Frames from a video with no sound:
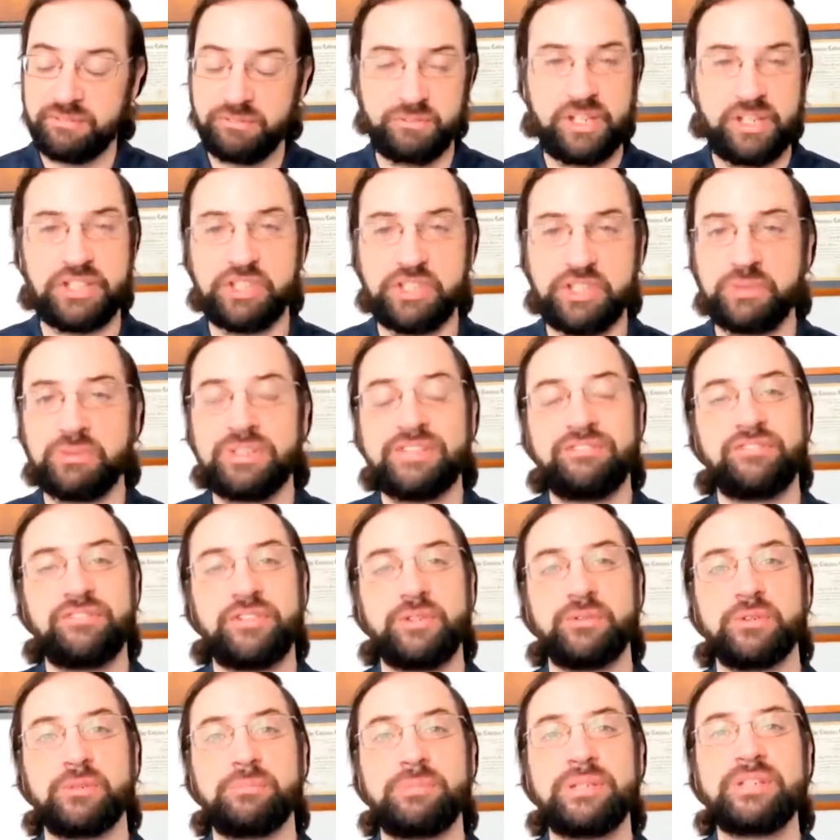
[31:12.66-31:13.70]
issuing
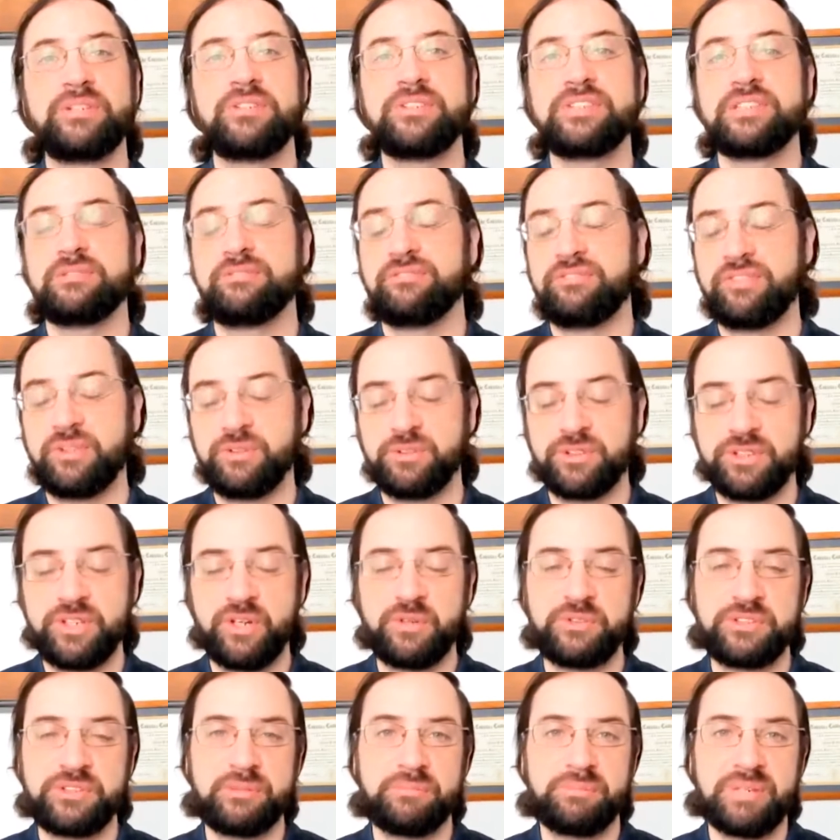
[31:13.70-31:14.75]
fewer bills and fewer
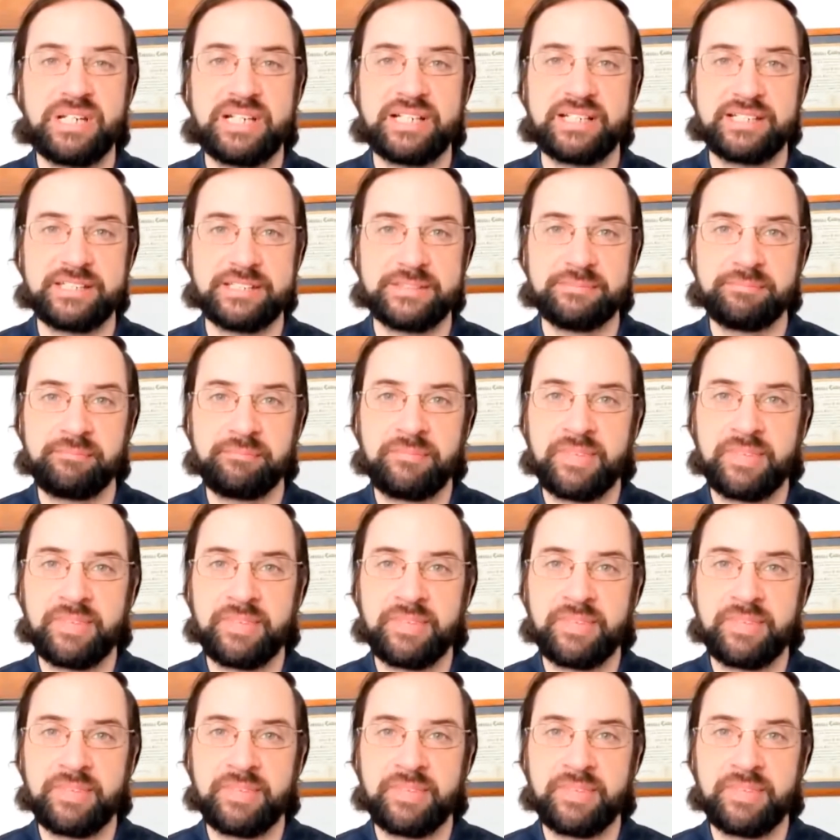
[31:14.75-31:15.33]
notes and bonds.